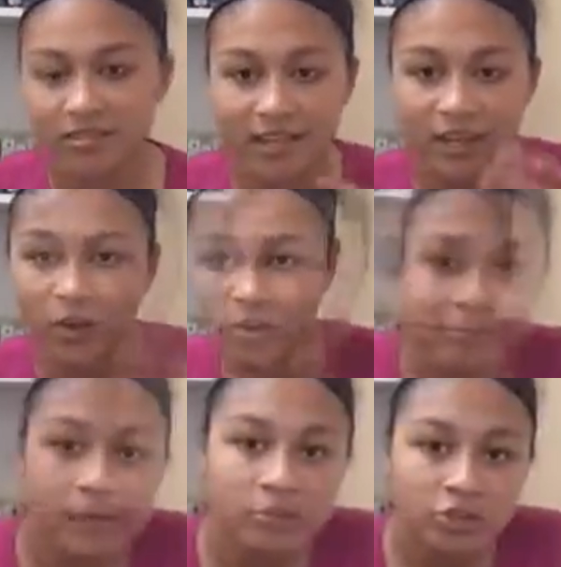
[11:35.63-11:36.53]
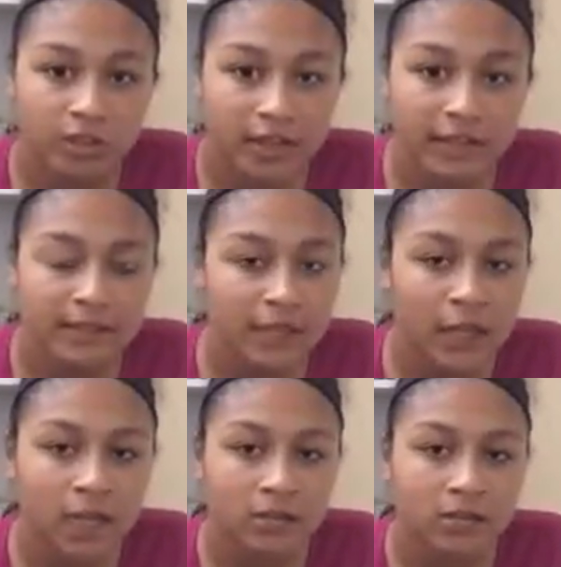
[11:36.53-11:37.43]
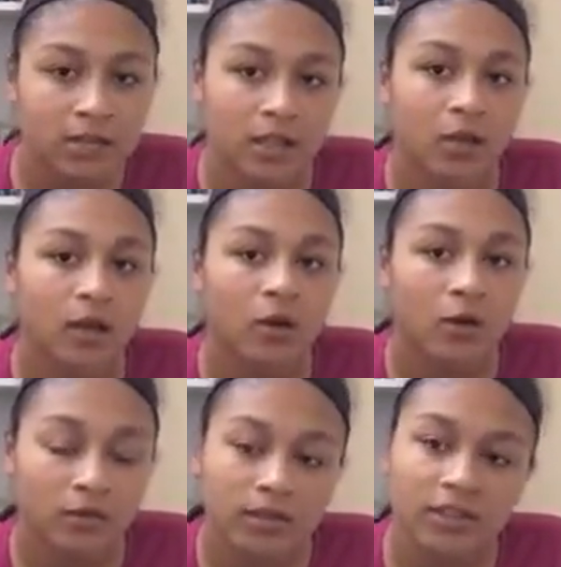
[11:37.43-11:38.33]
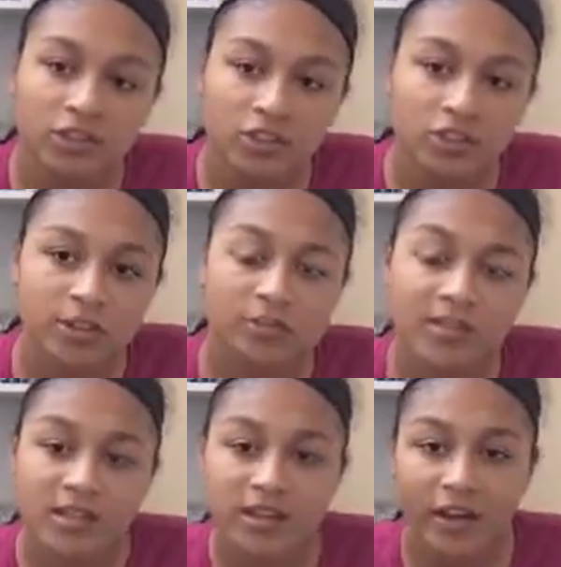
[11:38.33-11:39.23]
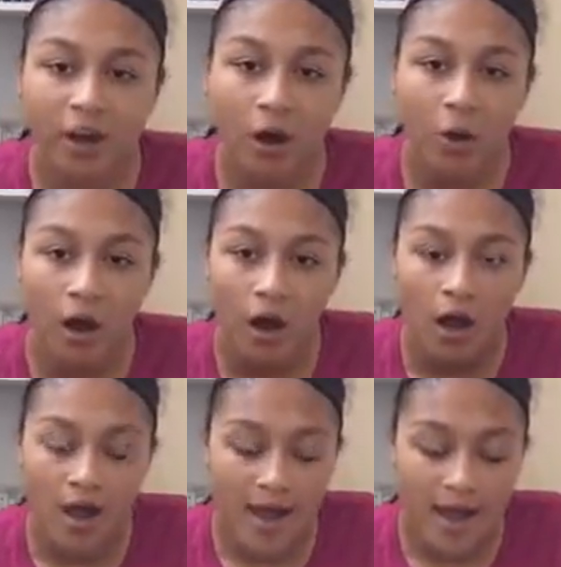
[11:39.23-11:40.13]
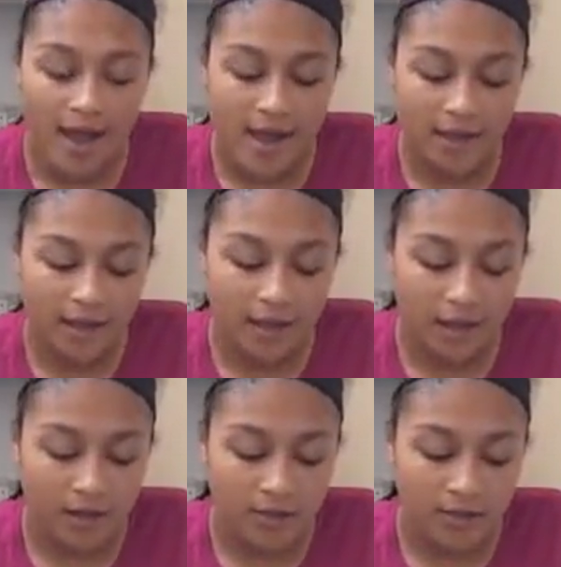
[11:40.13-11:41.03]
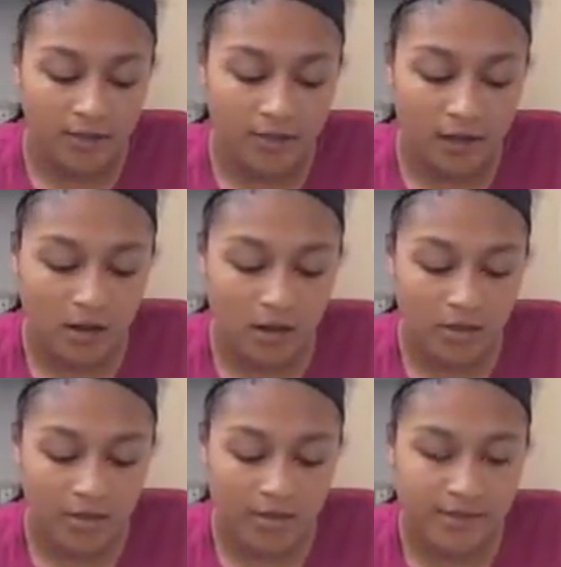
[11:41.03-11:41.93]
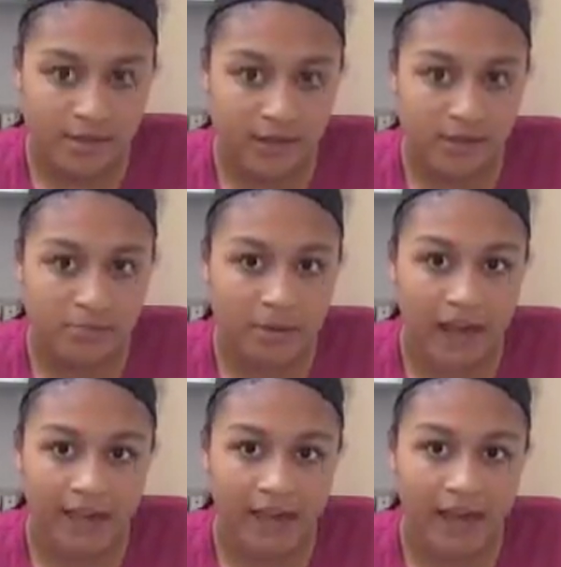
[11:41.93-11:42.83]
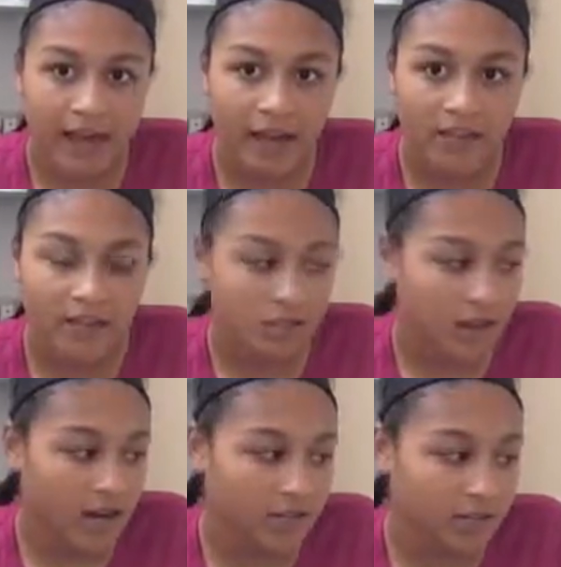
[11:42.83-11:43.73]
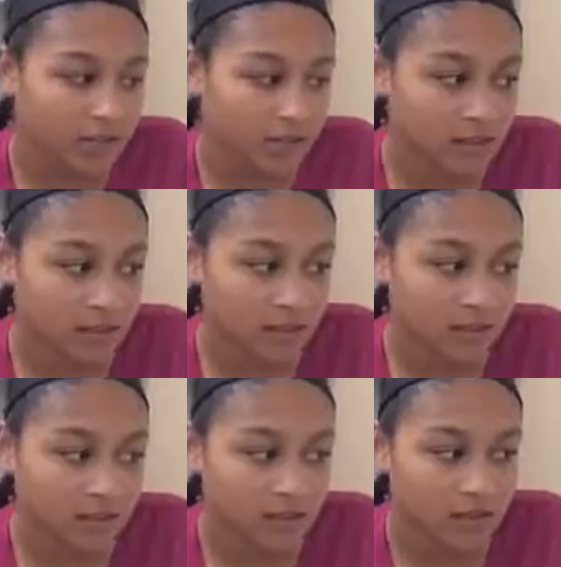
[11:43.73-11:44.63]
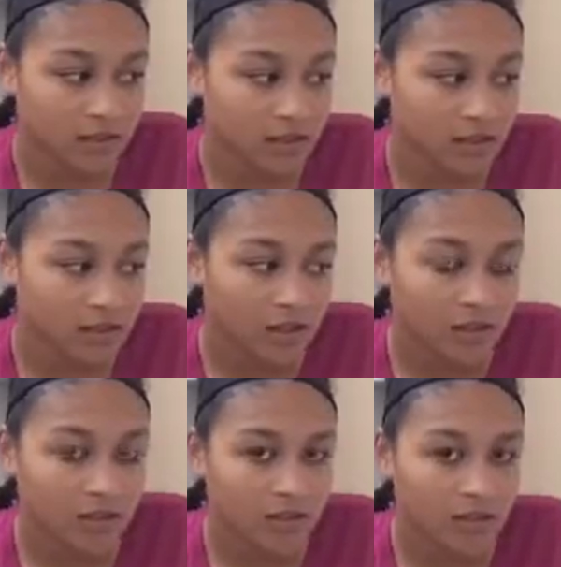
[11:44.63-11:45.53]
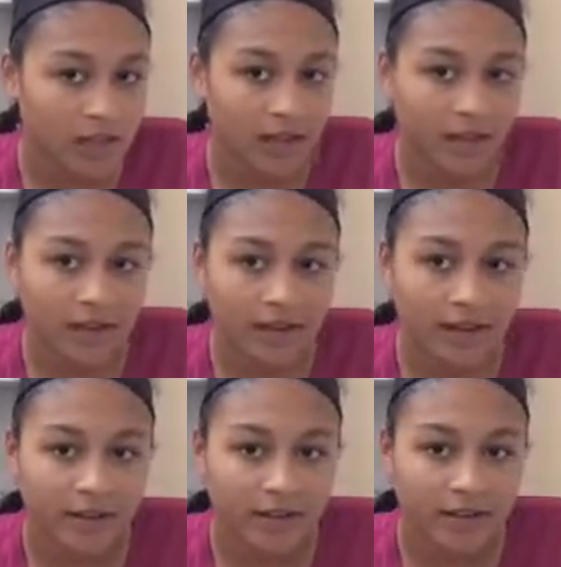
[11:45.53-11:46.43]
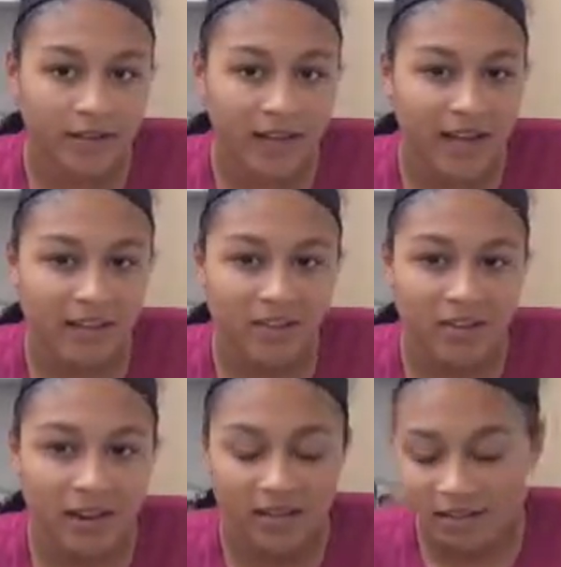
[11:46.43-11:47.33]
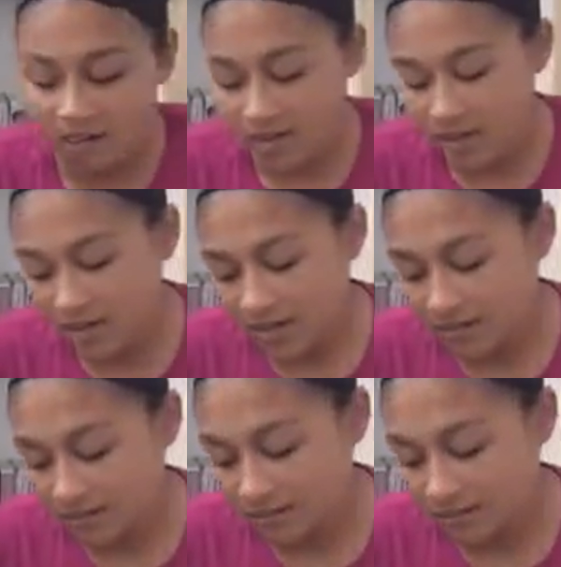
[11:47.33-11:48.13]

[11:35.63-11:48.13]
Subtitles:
Like, cool. Chapter 18, their whole relationship is a go, and so there's like these bad guys trying to get rid and not trying to,